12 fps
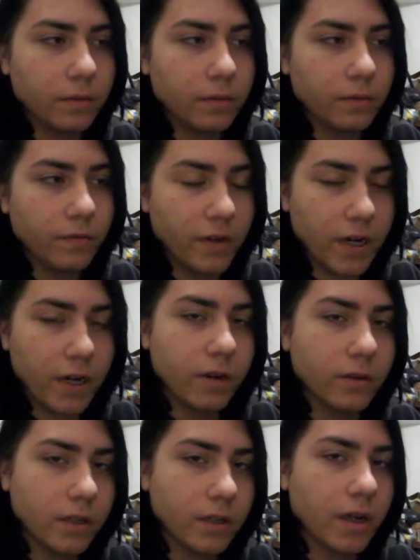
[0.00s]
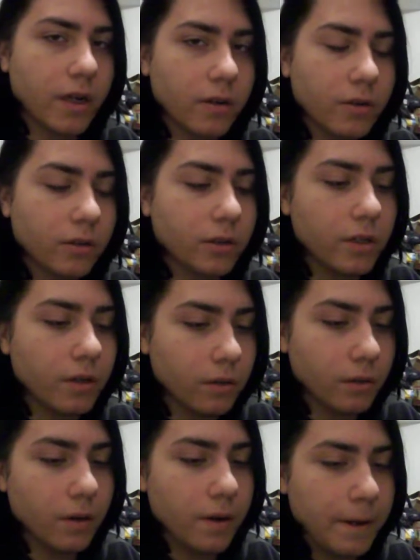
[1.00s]
videos that I usually
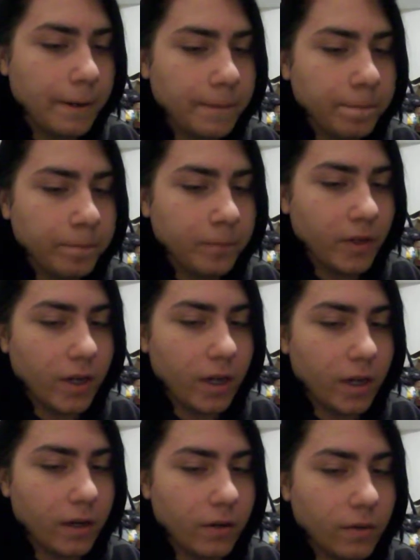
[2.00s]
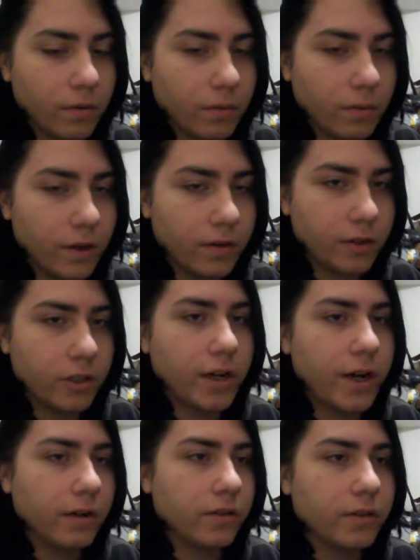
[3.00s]
do, and one of the
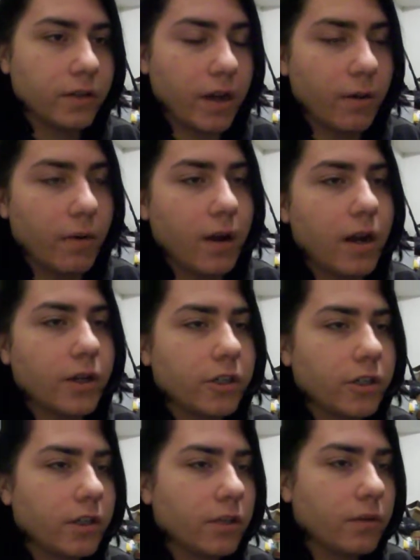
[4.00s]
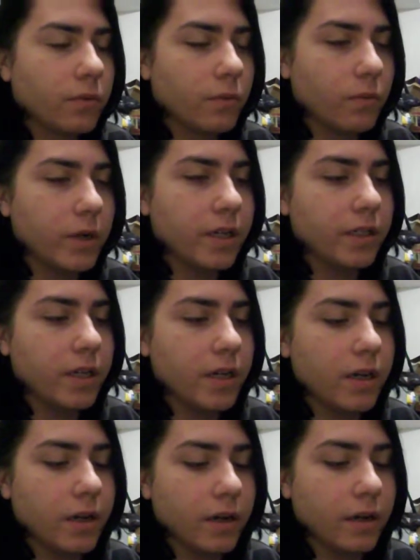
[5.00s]
channels I watched really